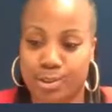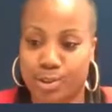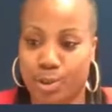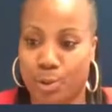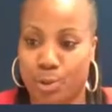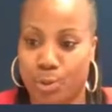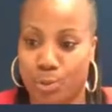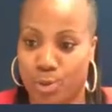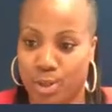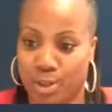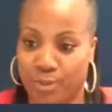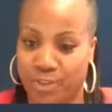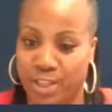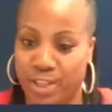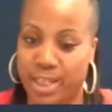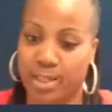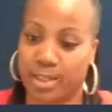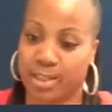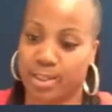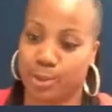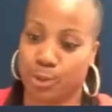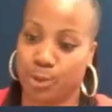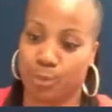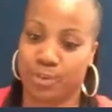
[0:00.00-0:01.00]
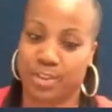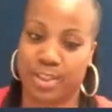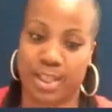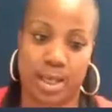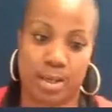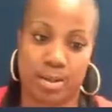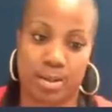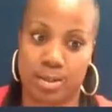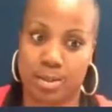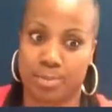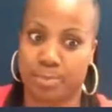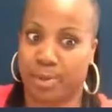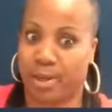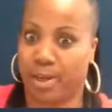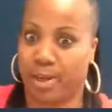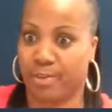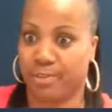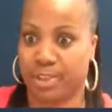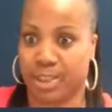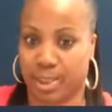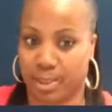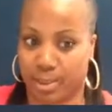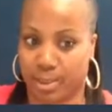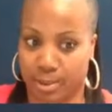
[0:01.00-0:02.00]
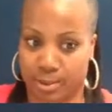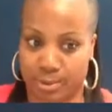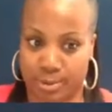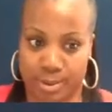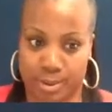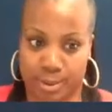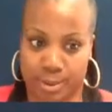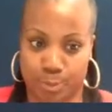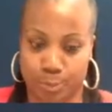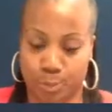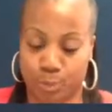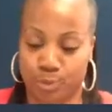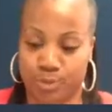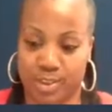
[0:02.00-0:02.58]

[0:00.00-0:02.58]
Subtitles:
So if they can get over that hump, everything else is